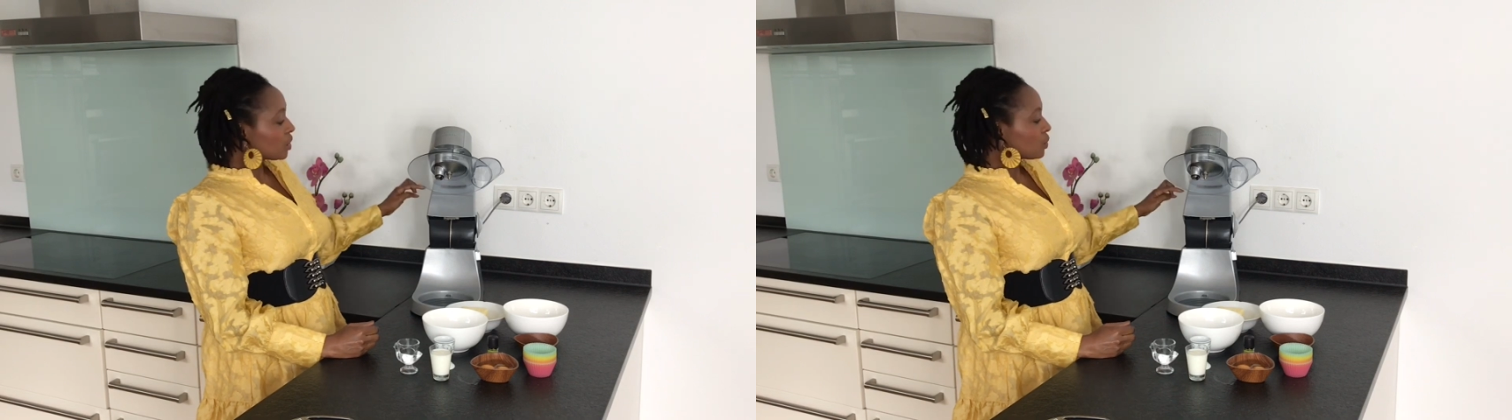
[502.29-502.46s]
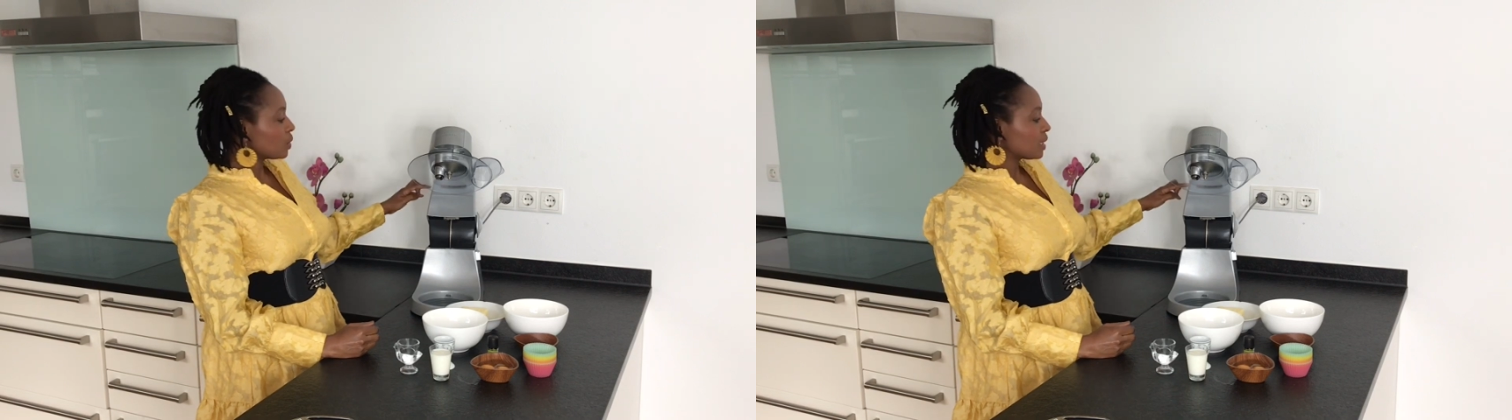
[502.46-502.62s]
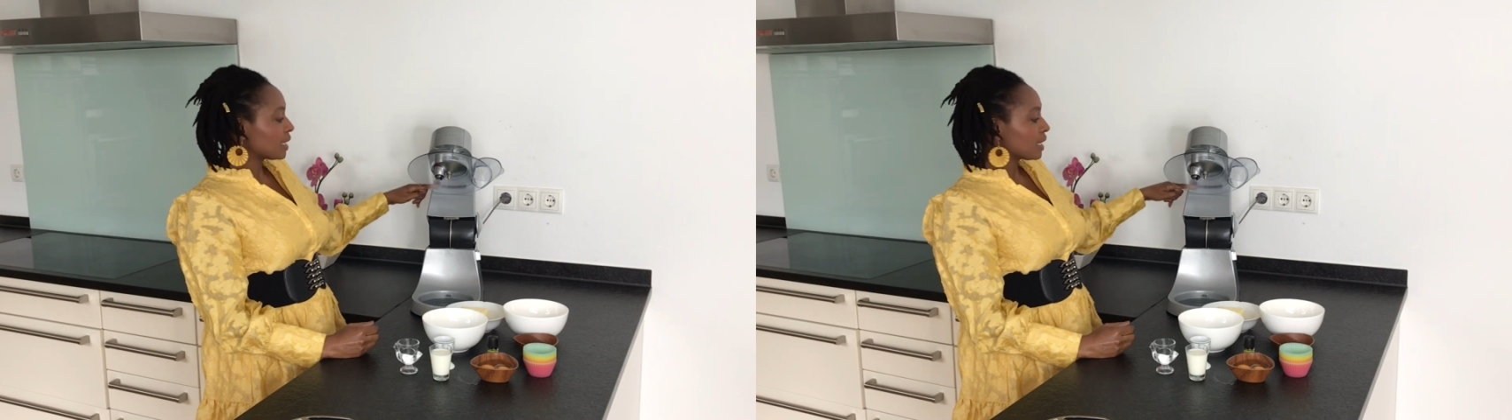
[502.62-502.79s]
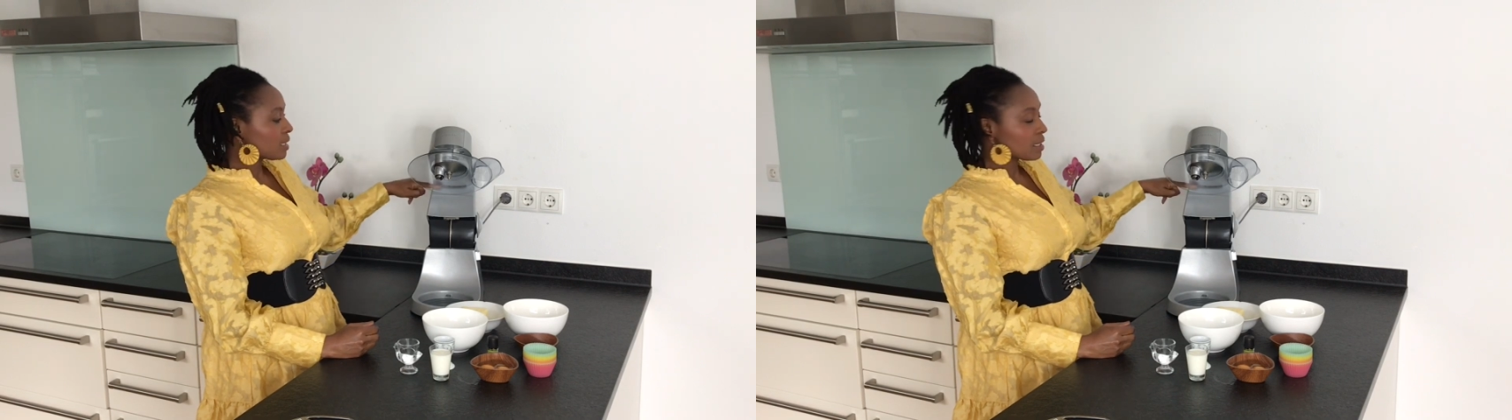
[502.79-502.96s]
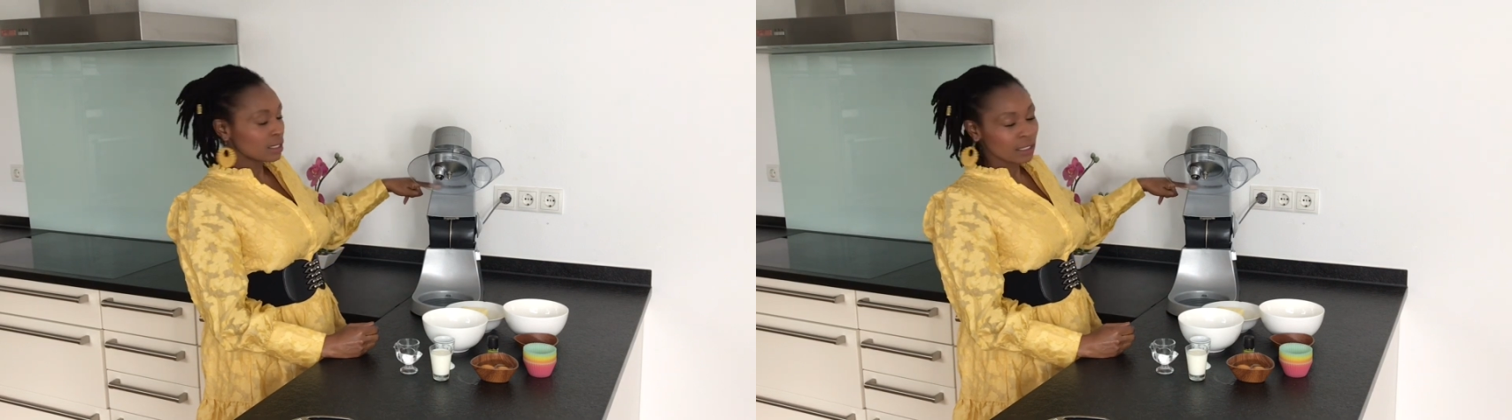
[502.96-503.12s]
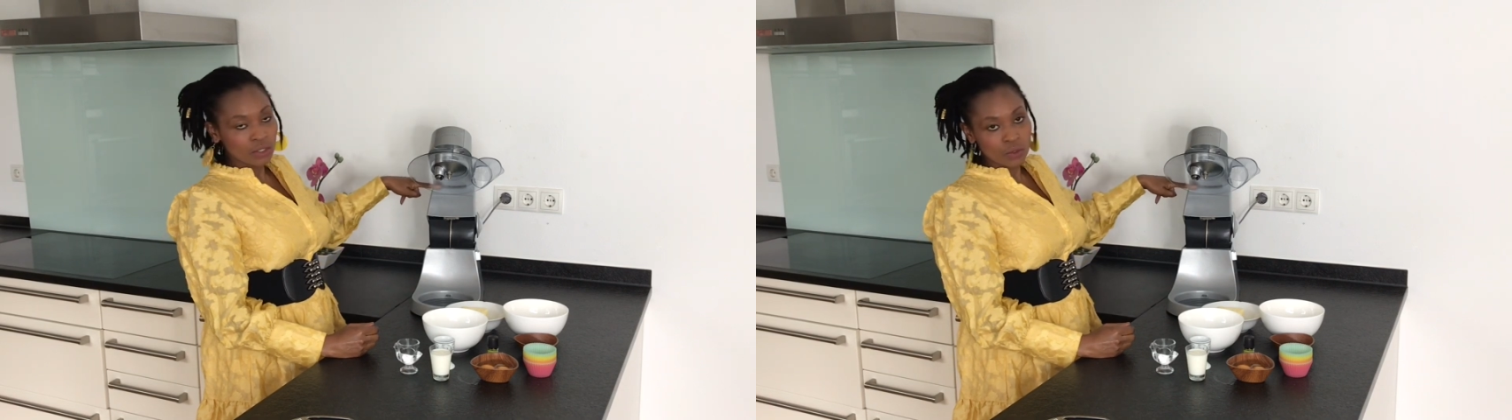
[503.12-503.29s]
will get
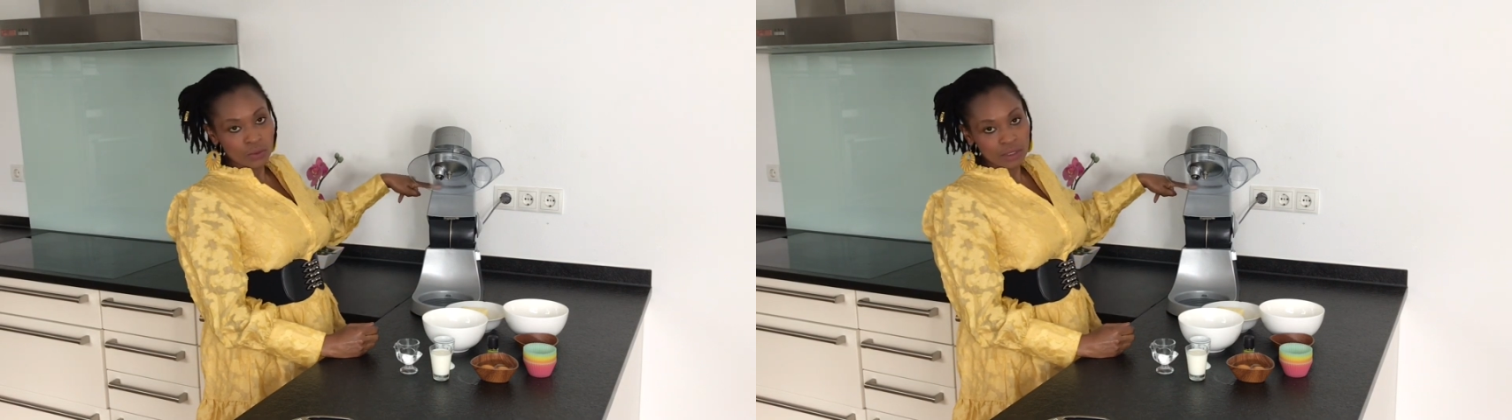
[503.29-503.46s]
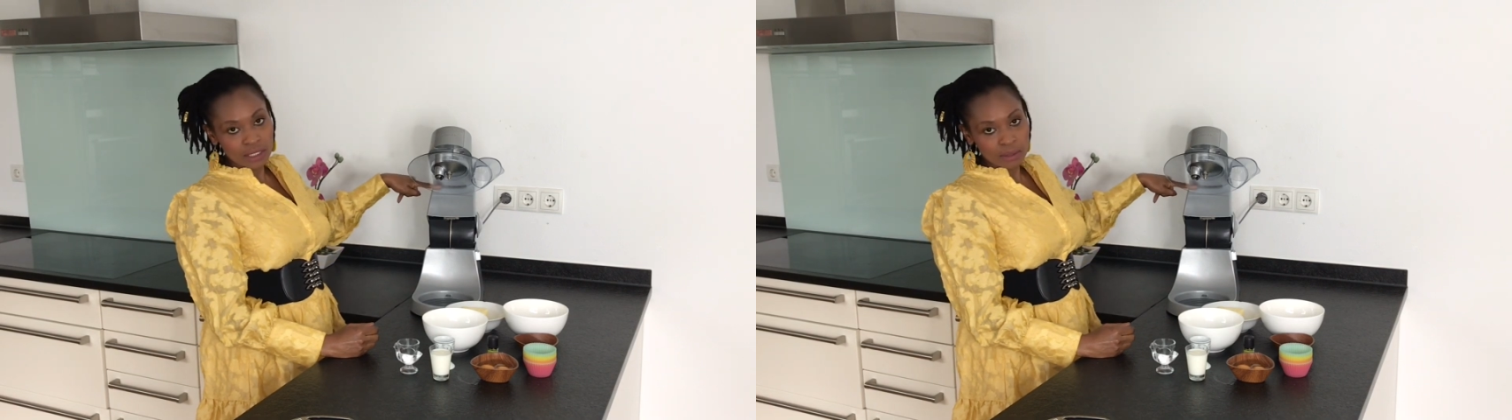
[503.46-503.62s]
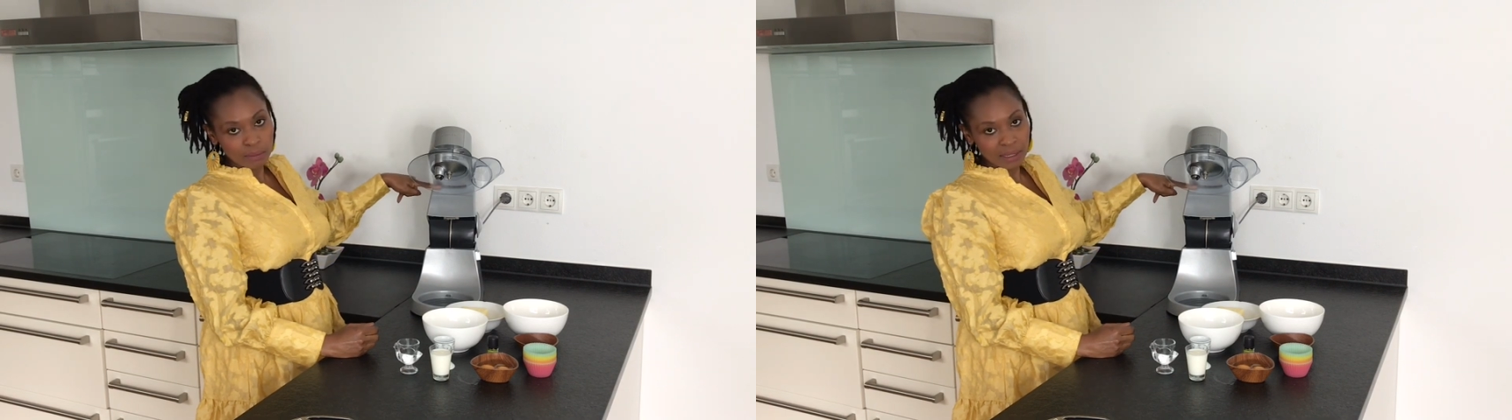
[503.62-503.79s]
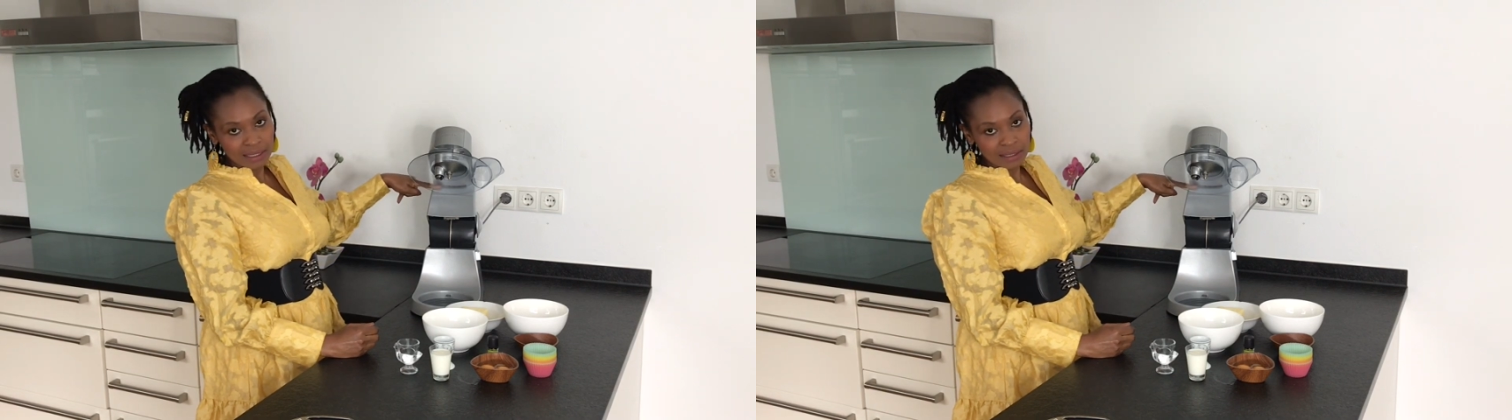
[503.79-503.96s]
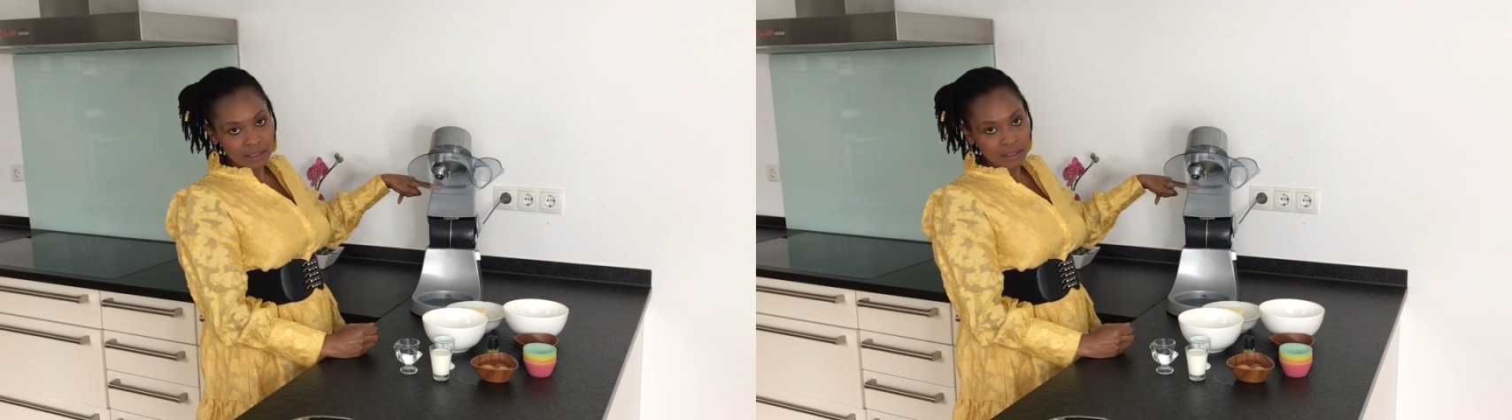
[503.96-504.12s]
into this part,